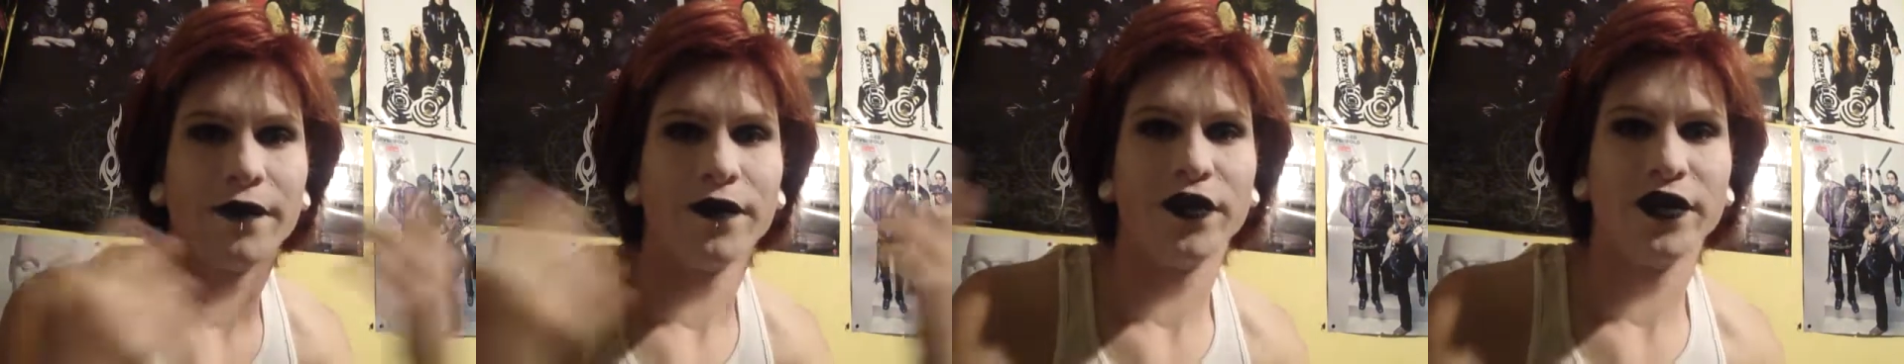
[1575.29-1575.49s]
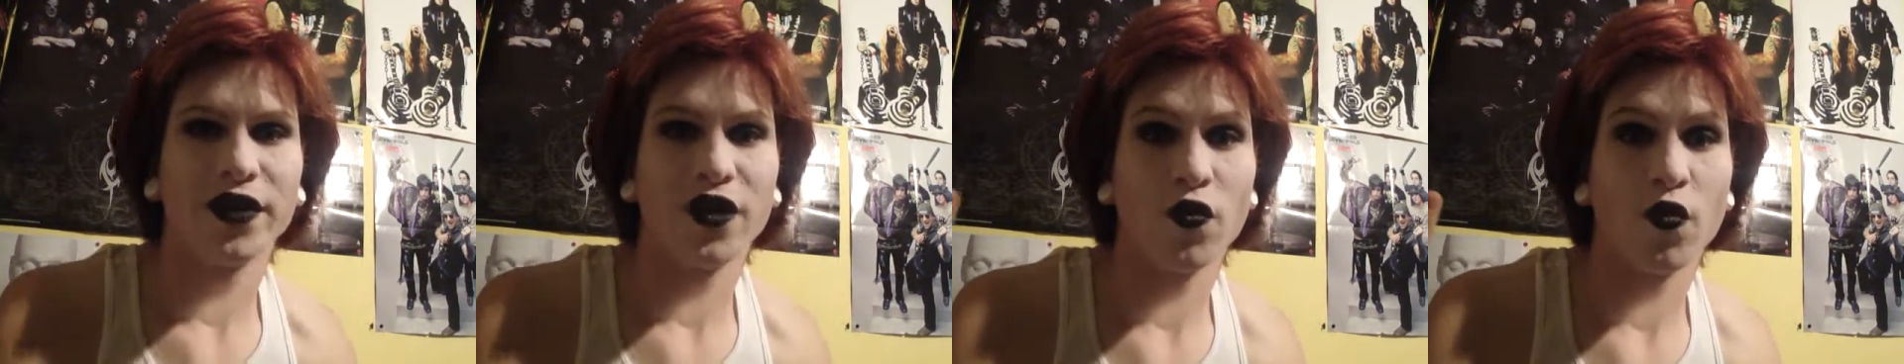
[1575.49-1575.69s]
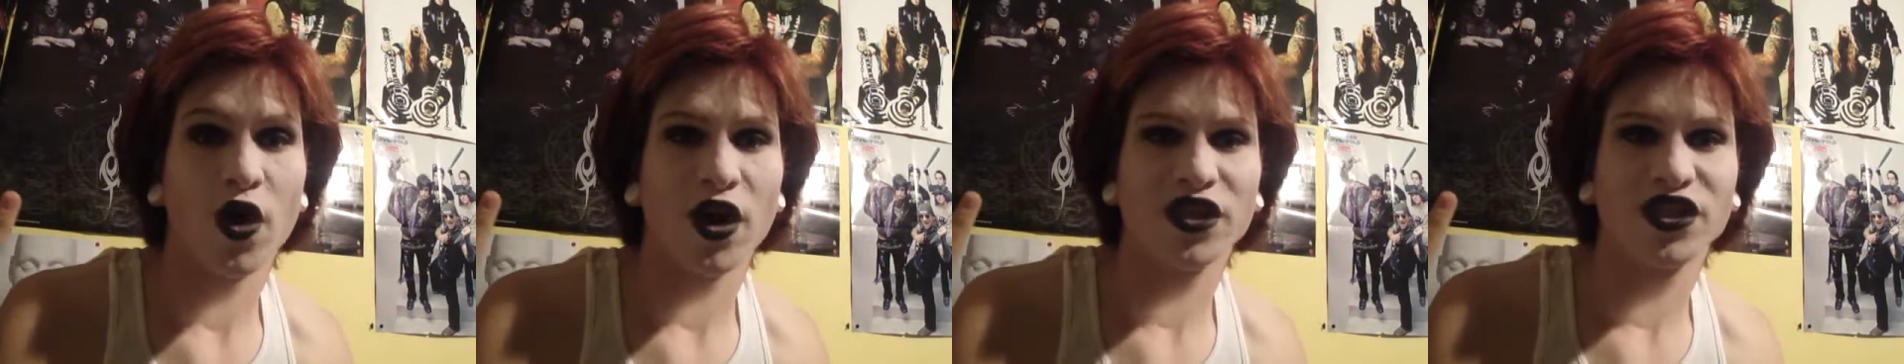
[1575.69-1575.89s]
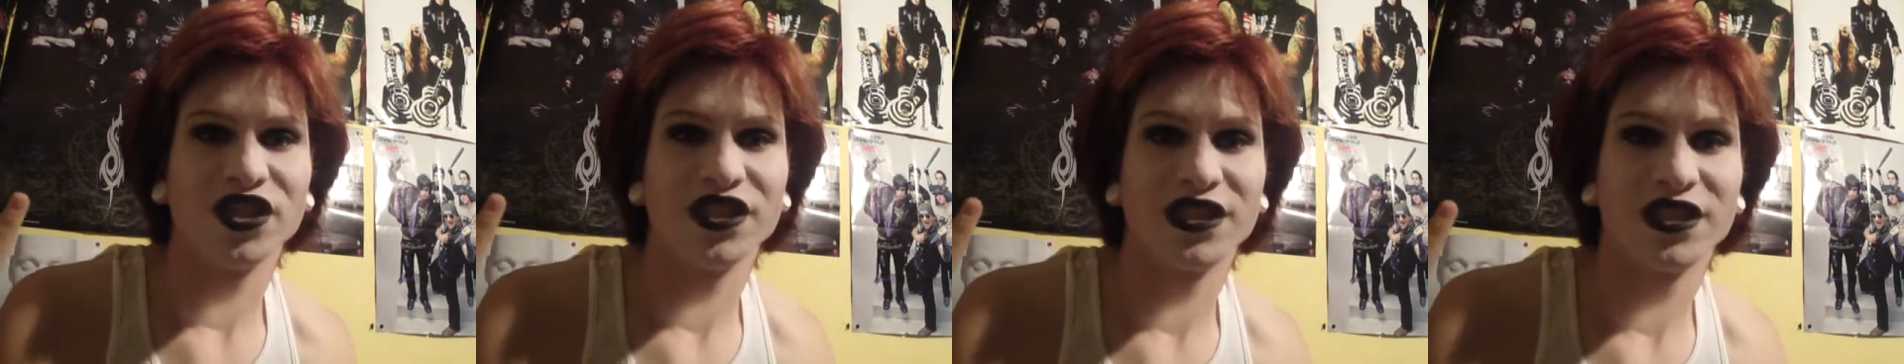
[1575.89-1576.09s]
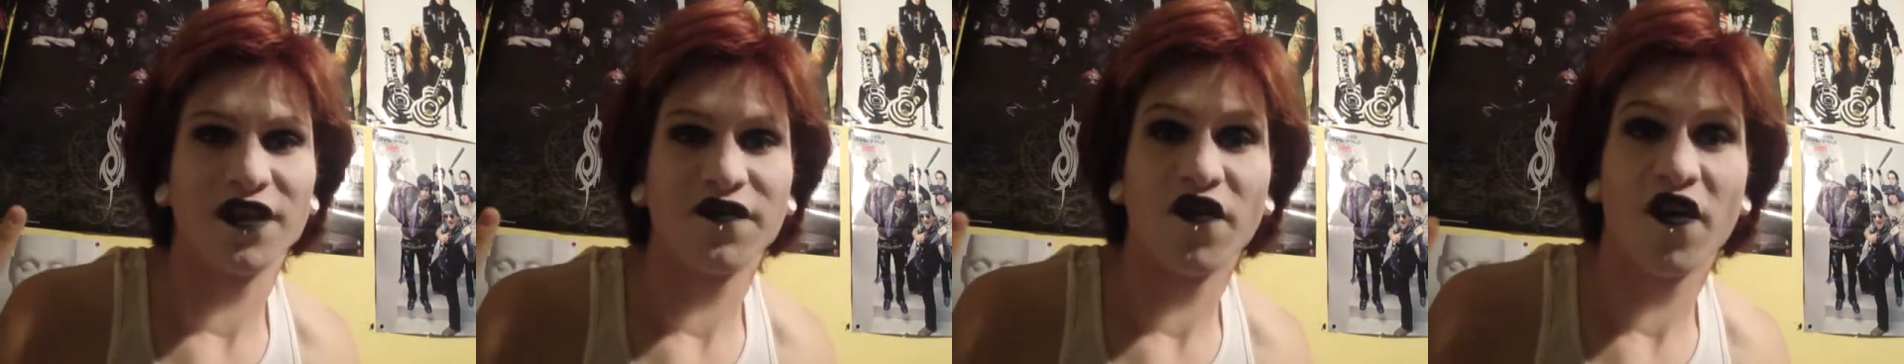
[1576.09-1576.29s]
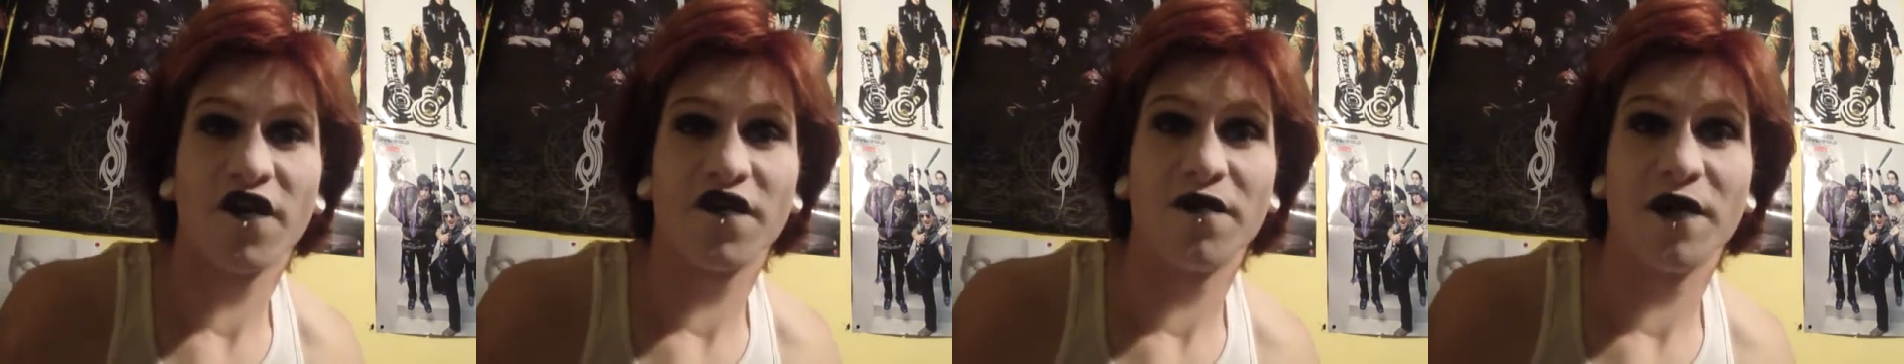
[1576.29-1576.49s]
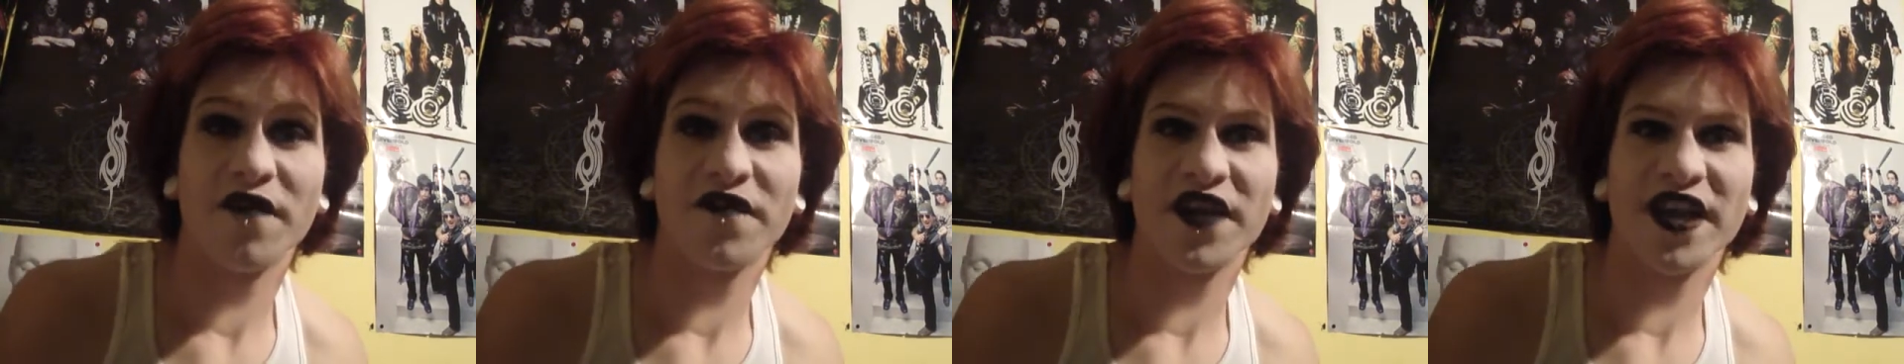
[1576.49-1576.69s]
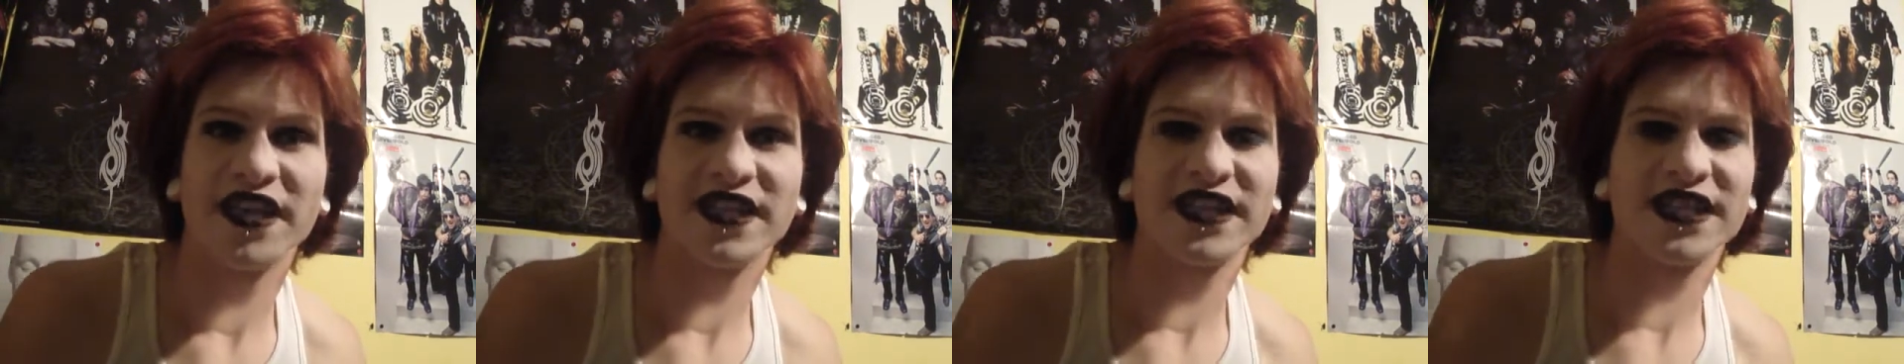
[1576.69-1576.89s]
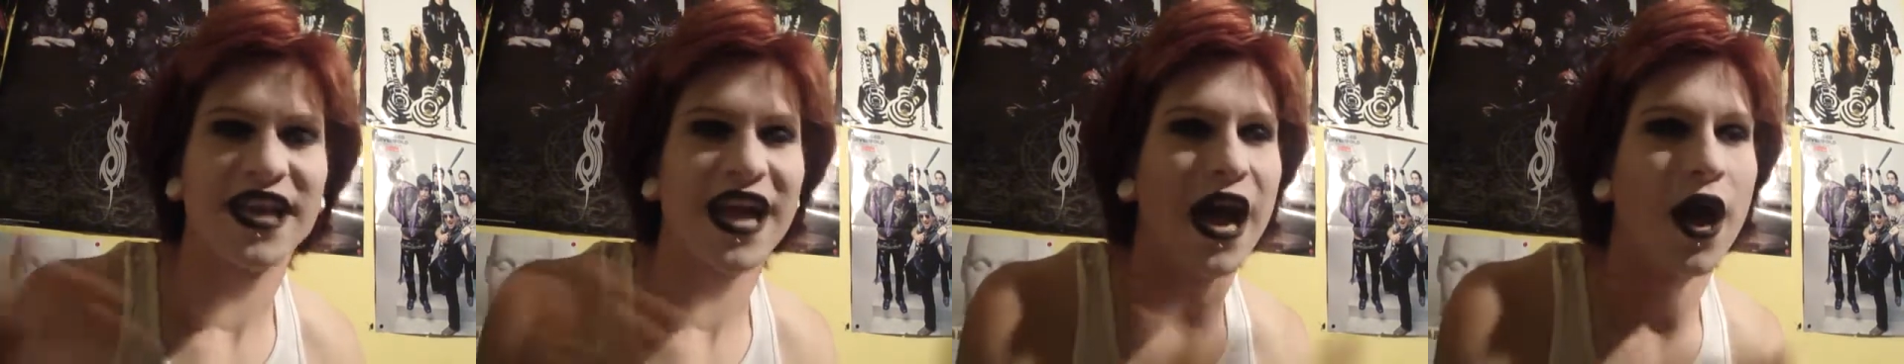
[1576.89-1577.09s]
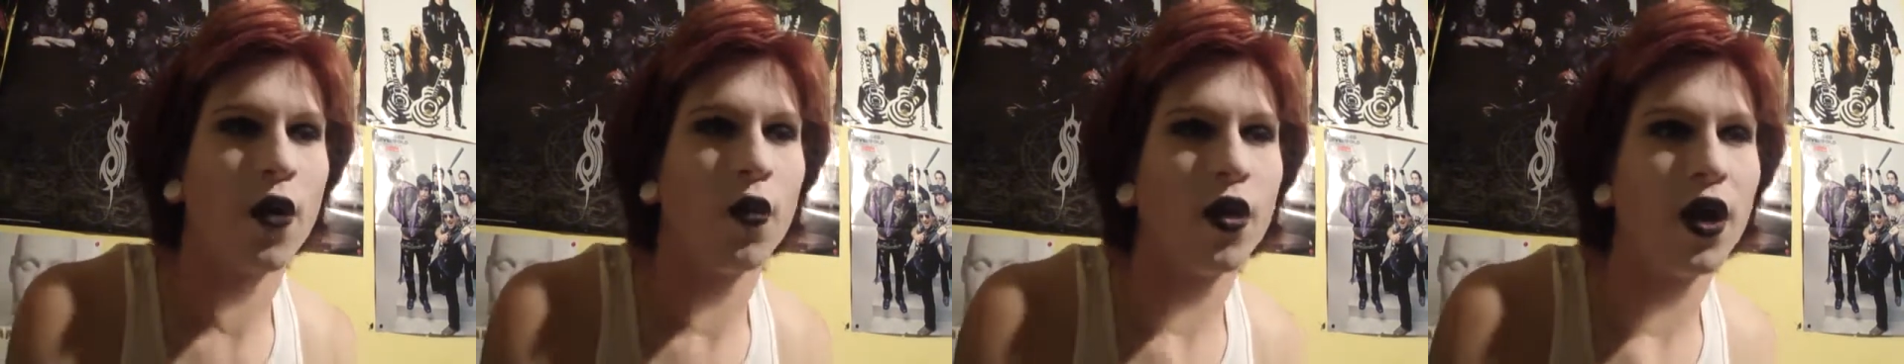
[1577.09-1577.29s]
gonna go wash this stuff off my face
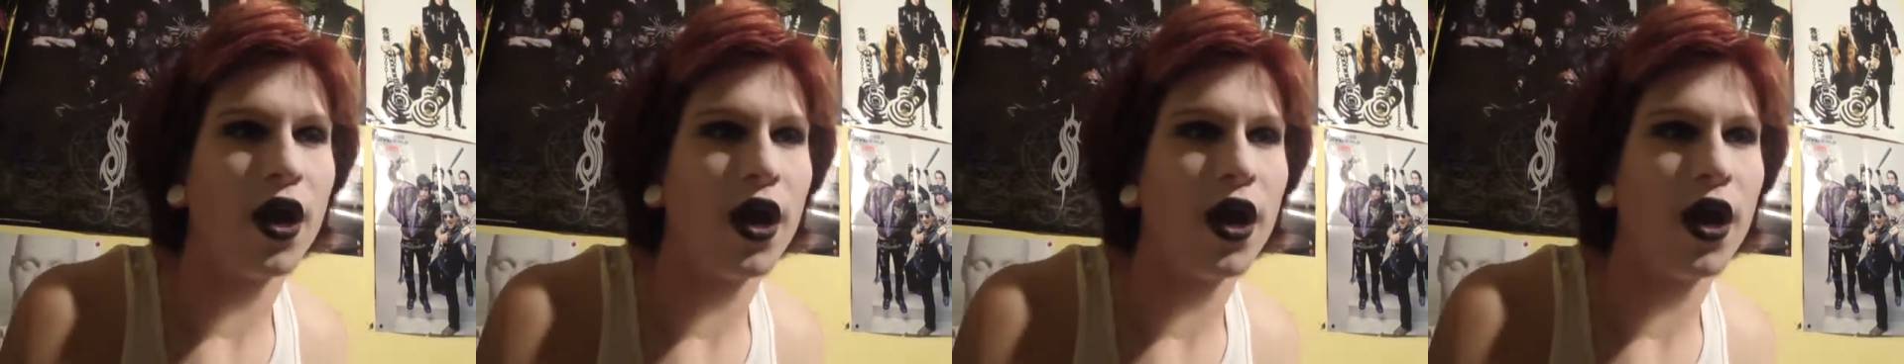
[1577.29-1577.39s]
now,